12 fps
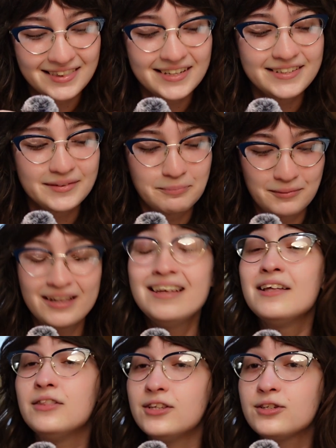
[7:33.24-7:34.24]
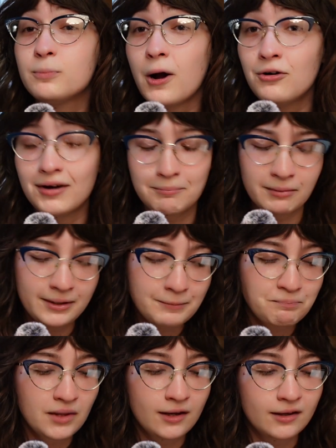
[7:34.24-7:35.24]
this this poem:
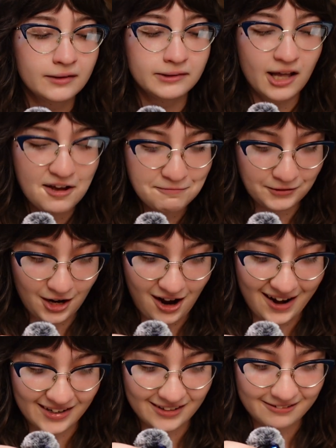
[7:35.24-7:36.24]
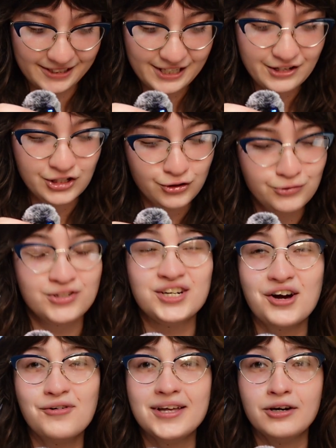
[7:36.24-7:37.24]
"Love God, use
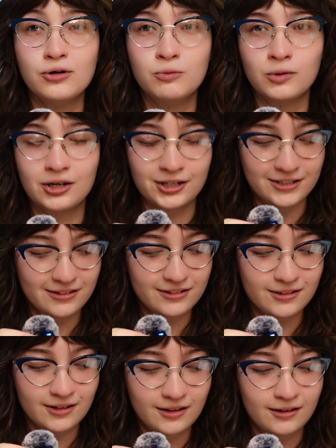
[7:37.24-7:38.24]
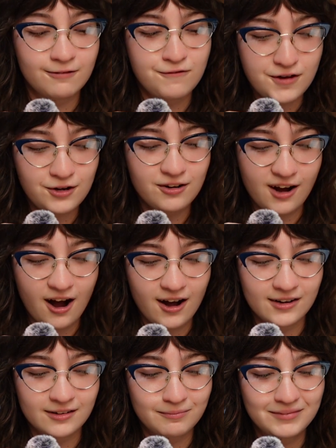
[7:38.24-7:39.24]
no ill words; fear
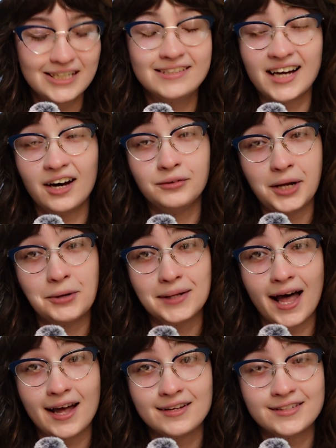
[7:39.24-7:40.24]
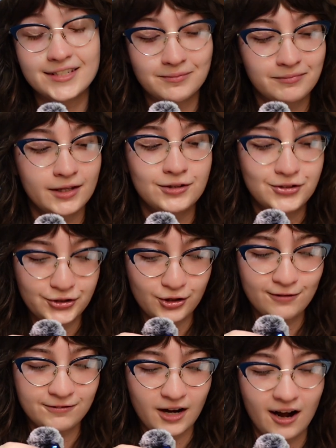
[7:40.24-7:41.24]
God, tell no lies;
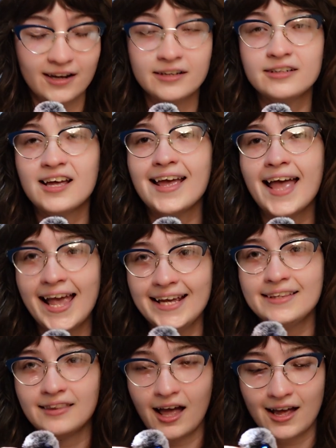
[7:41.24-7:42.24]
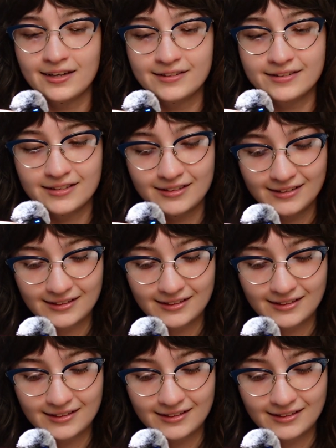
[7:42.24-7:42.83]
serve God, hate lies;